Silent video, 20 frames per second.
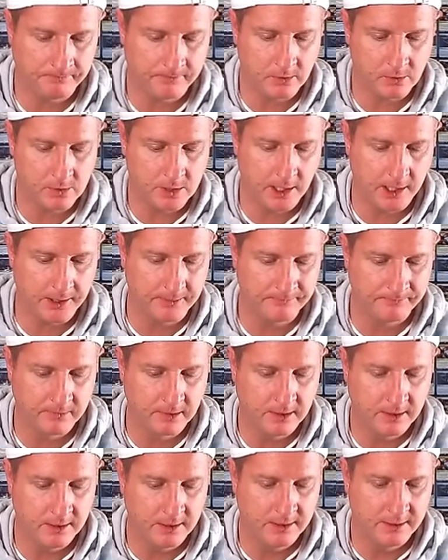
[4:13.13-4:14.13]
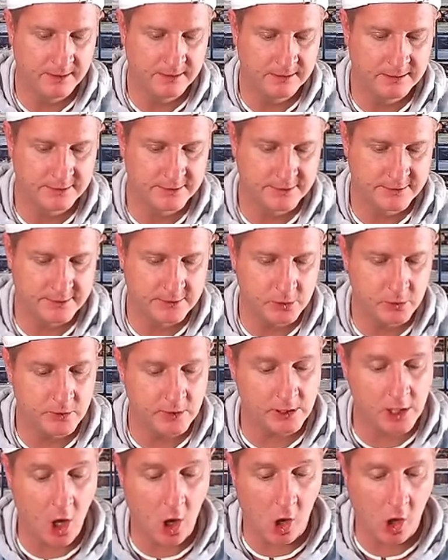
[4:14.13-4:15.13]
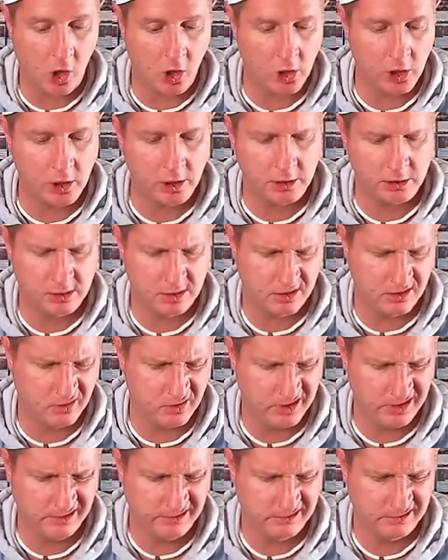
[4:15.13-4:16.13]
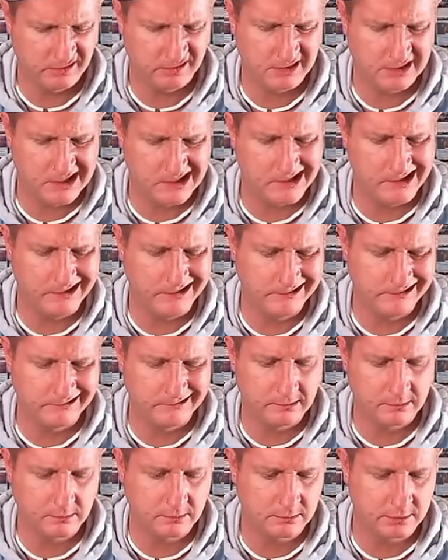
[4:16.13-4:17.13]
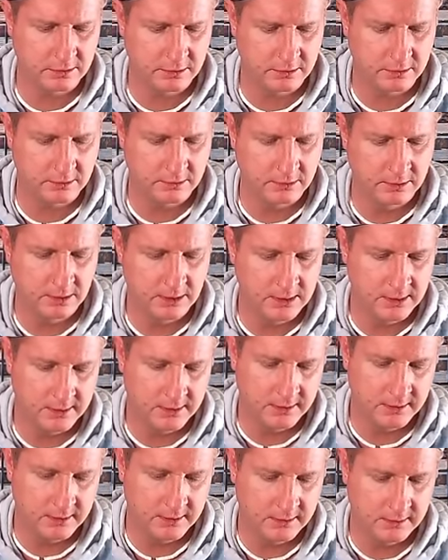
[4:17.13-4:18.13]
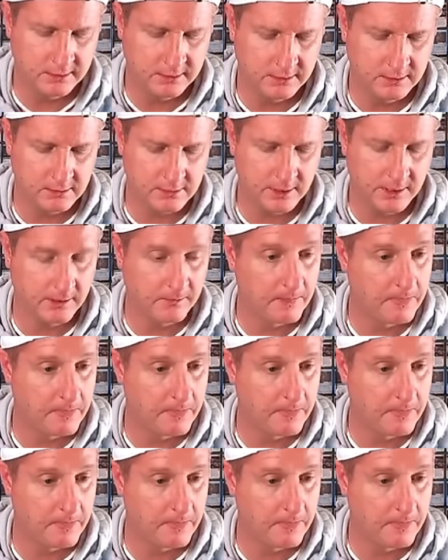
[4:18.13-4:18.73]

Okay. Stew the Coneys? Connies? Sure. Okay.